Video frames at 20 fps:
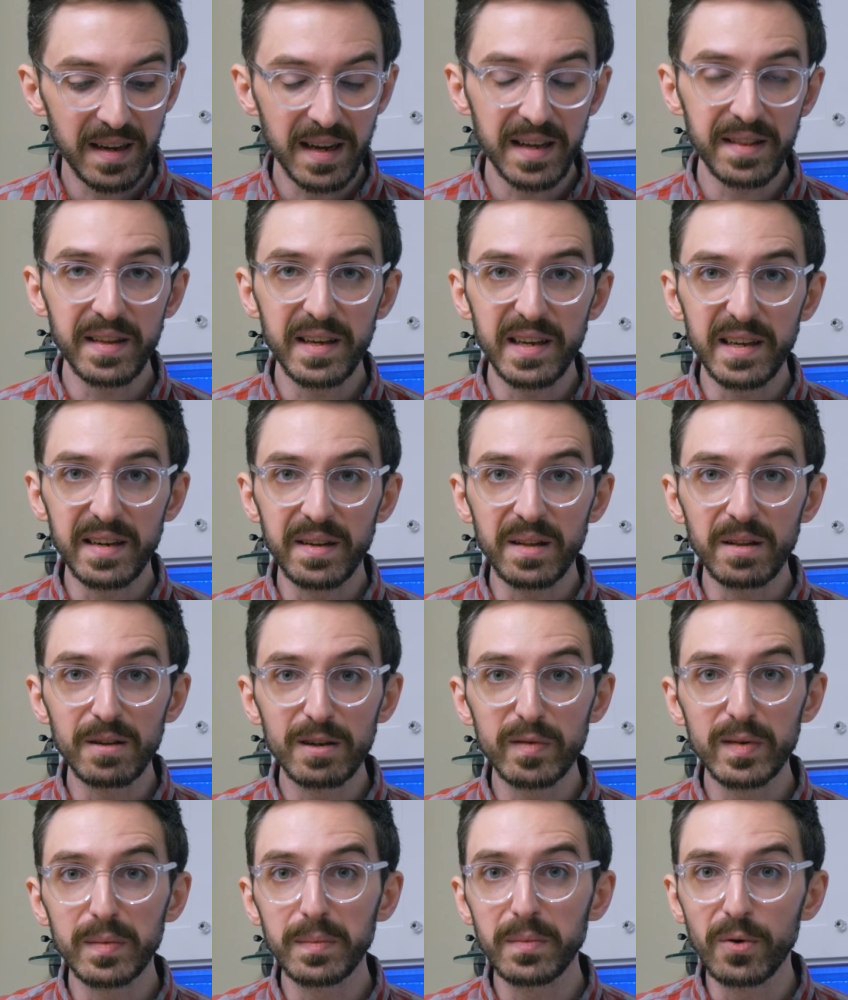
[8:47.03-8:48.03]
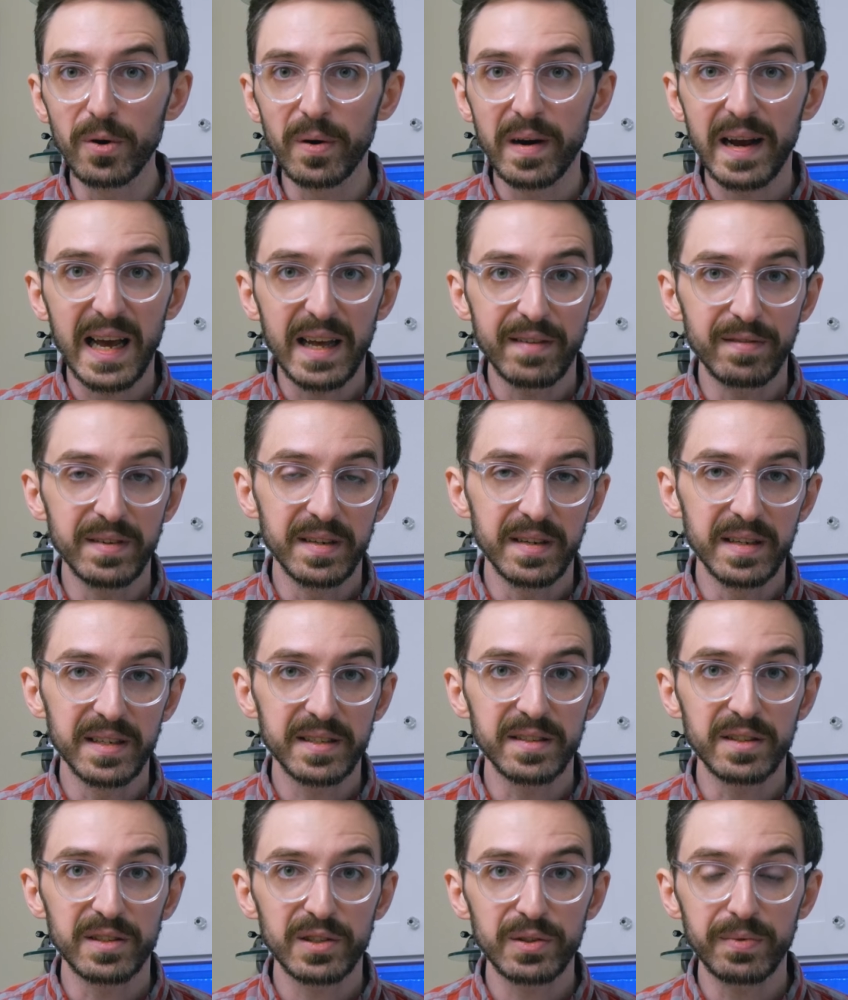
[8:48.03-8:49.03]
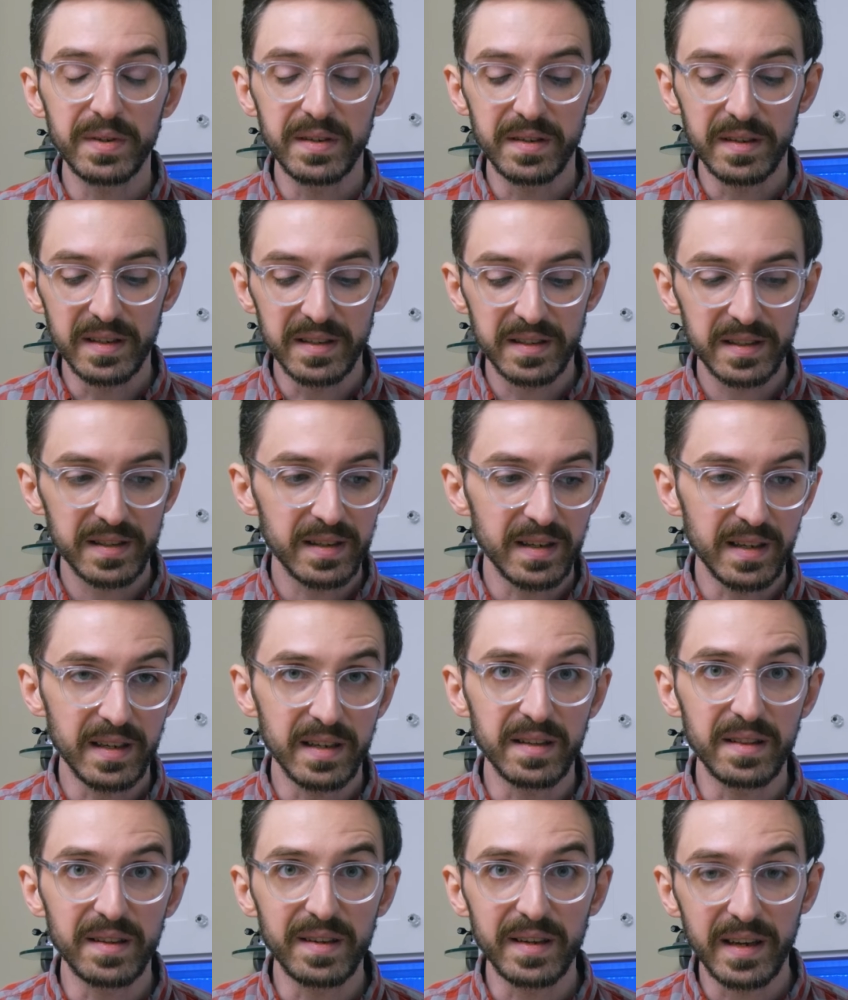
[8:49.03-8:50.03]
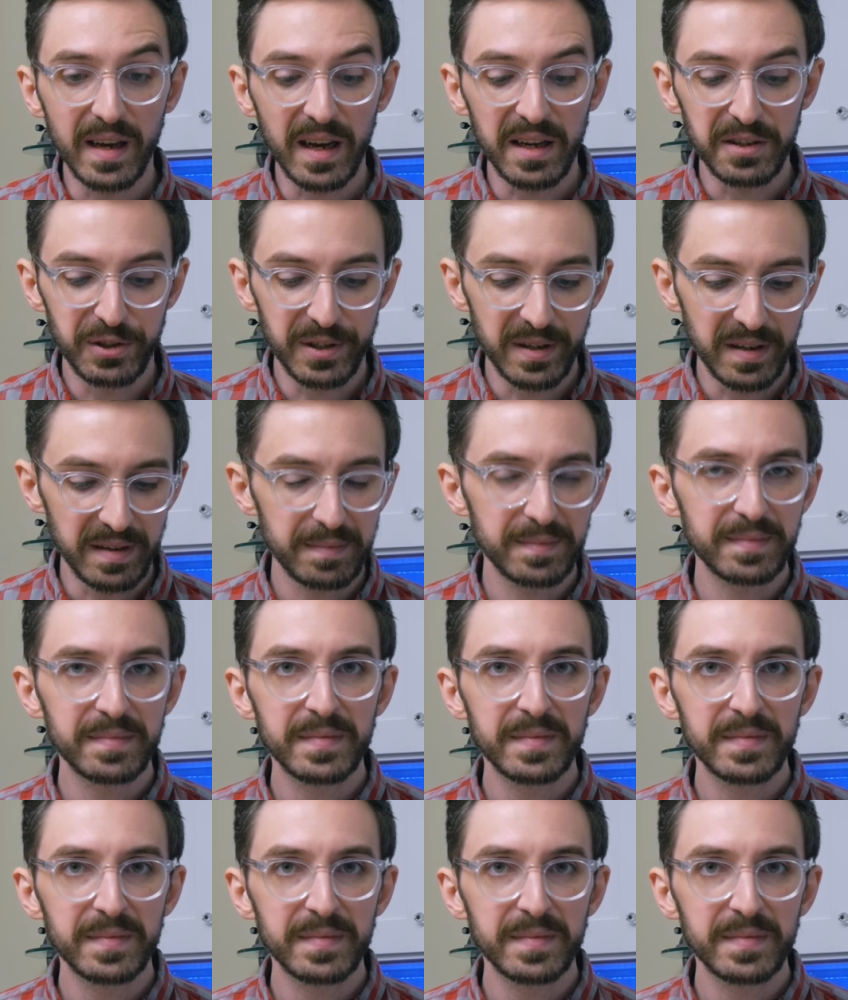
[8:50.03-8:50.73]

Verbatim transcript: and then a little bit more heaviness and sweetness in the Gaggia.